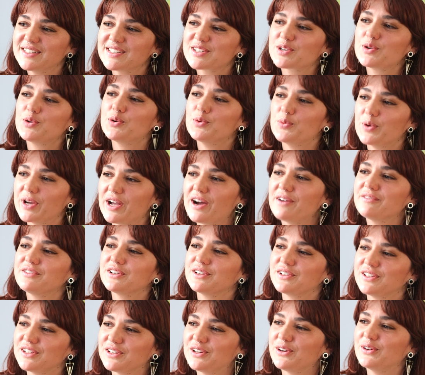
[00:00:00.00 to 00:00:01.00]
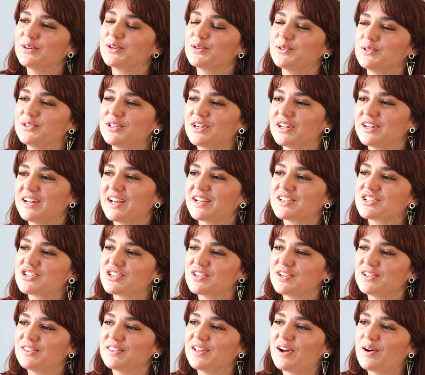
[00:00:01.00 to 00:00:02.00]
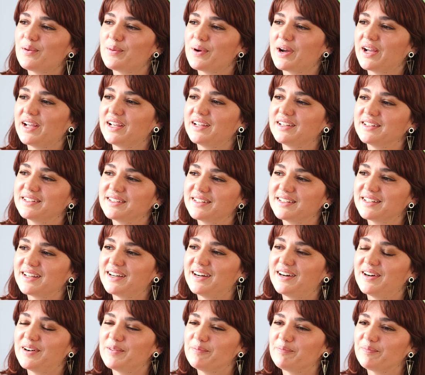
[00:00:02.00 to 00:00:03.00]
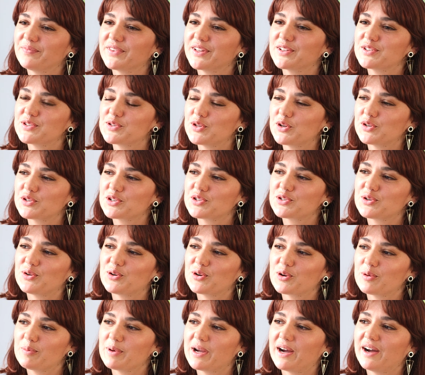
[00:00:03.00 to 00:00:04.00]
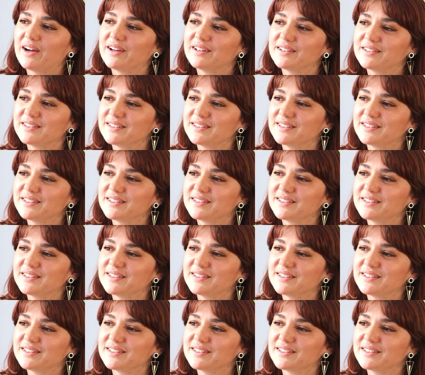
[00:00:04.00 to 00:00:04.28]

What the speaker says: It's cool. We have a good connection in that way. There's a lot to talk about.